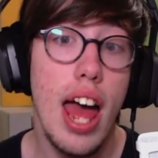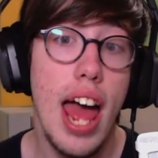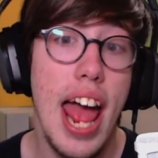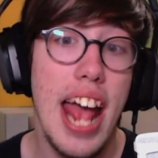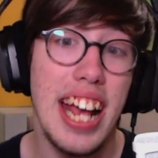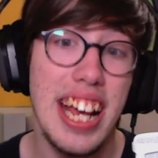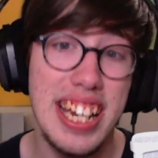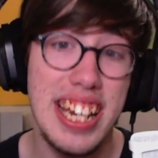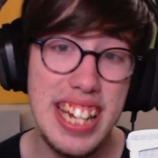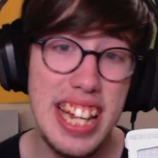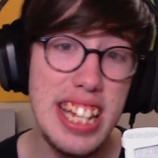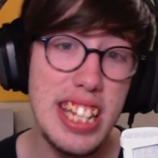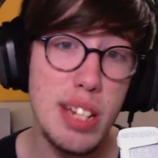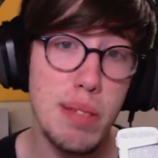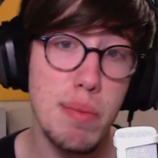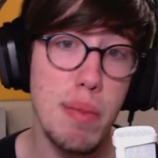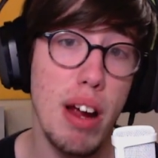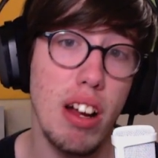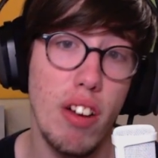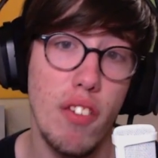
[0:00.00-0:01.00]
a condenser
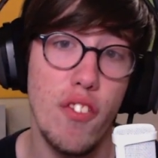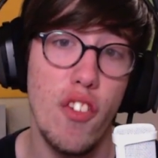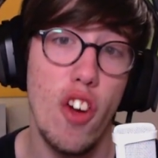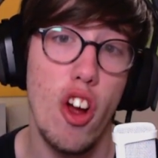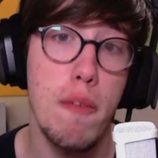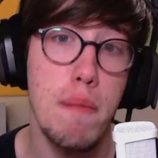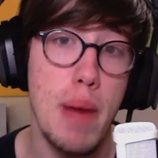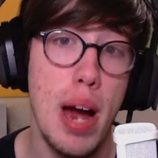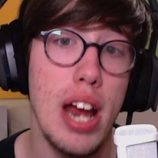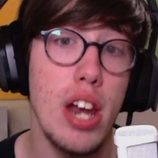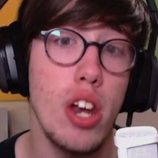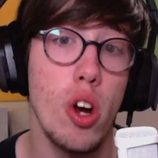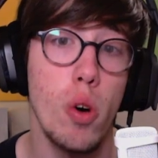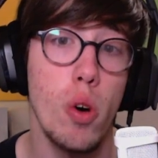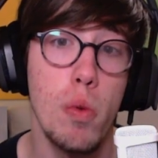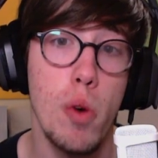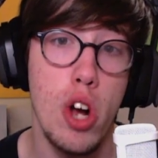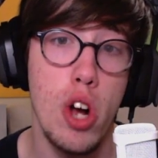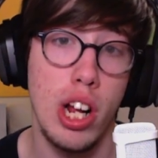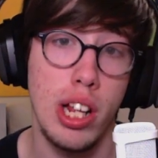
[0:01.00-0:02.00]
microphone might not
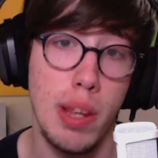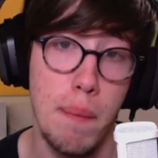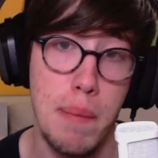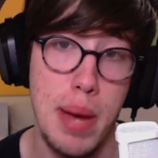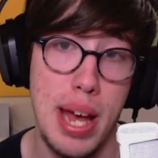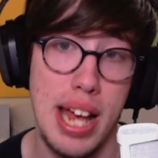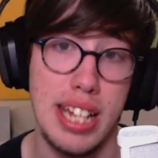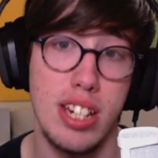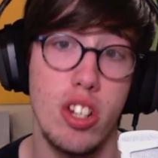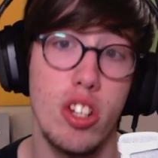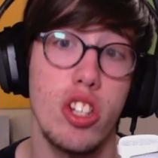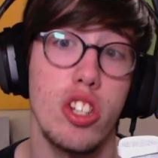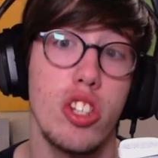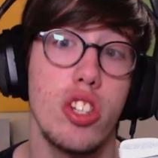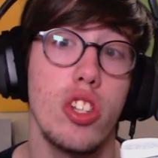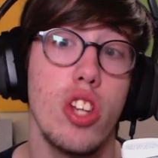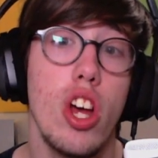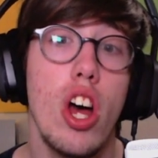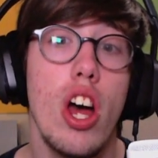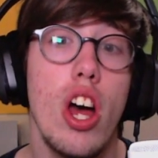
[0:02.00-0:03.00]
work the best, because